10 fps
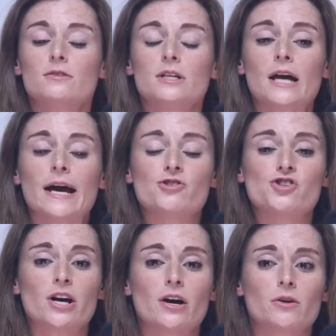the
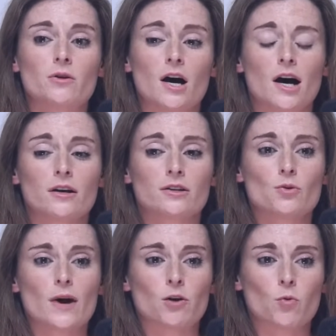NGO
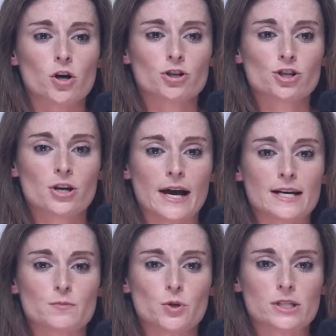UN Watch
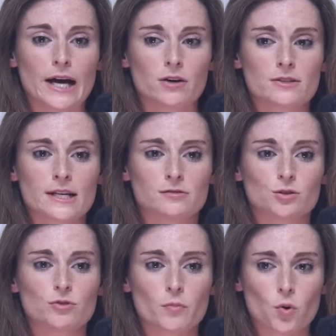has put out
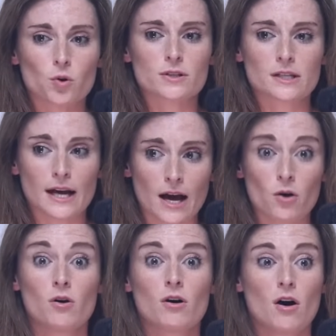several reports
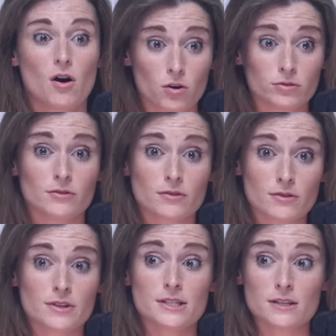now on
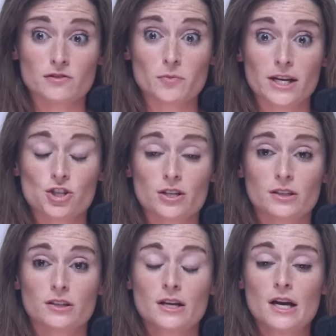this
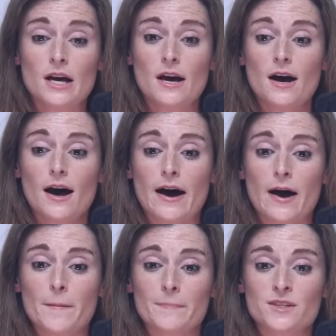information.
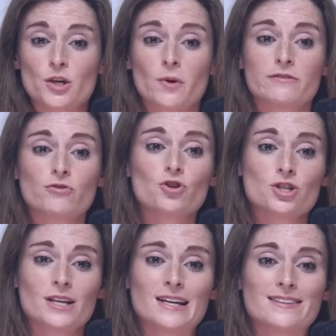So
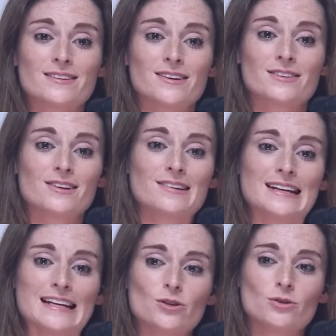unfortunately, the
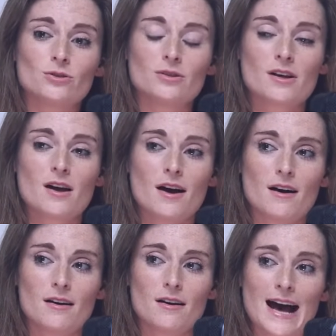legal
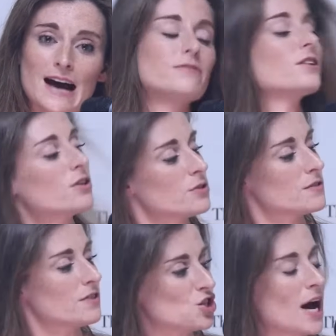
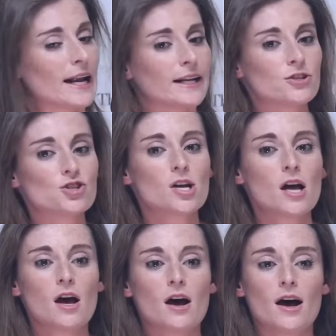avenues for challenge
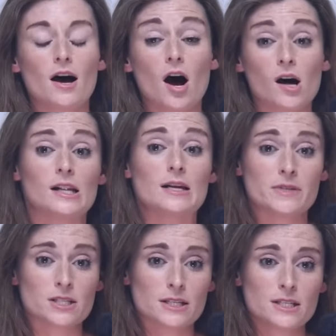are
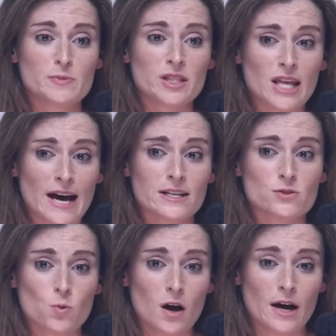limited, but that
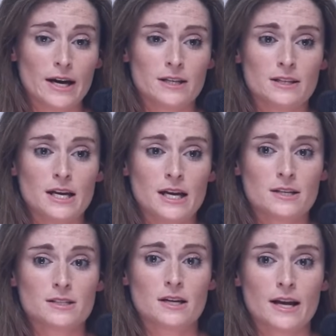is why the
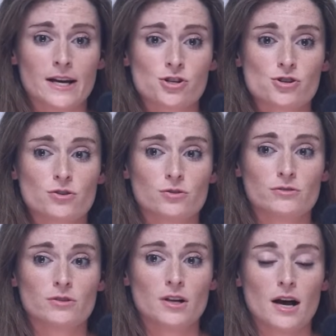
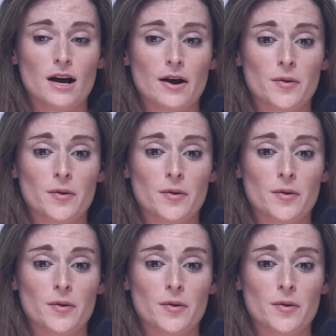international